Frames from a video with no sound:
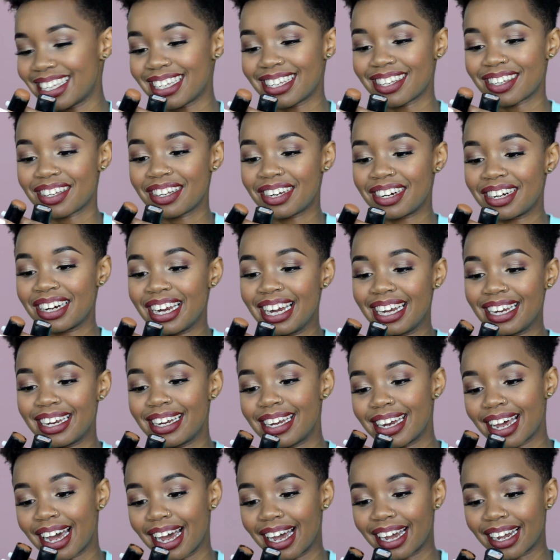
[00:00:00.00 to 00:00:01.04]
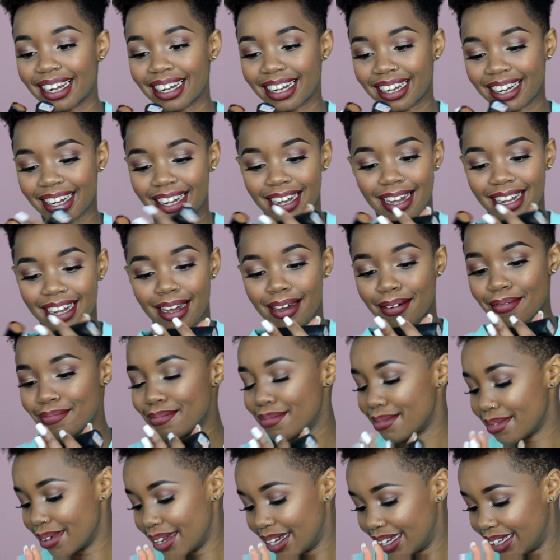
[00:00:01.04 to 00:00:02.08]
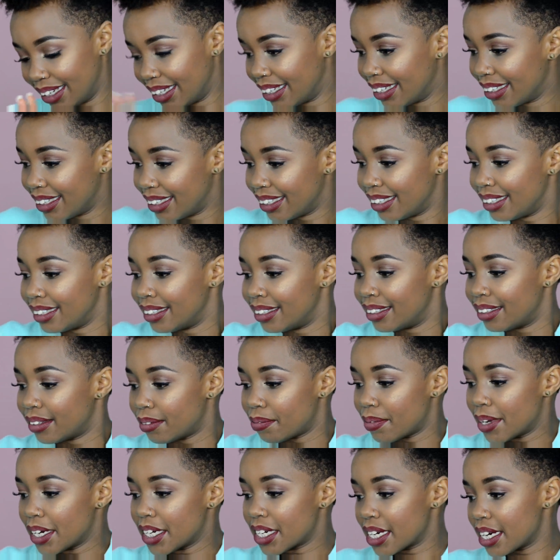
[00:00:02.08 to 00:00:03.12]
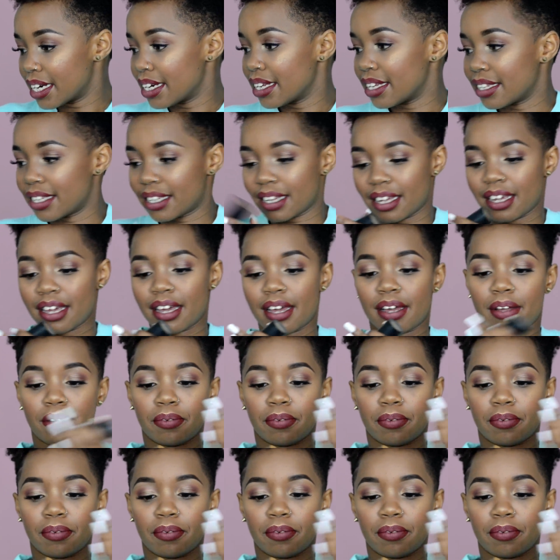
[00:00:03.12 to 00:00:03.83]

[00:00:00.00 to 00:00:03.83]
is really dark. My shade is here.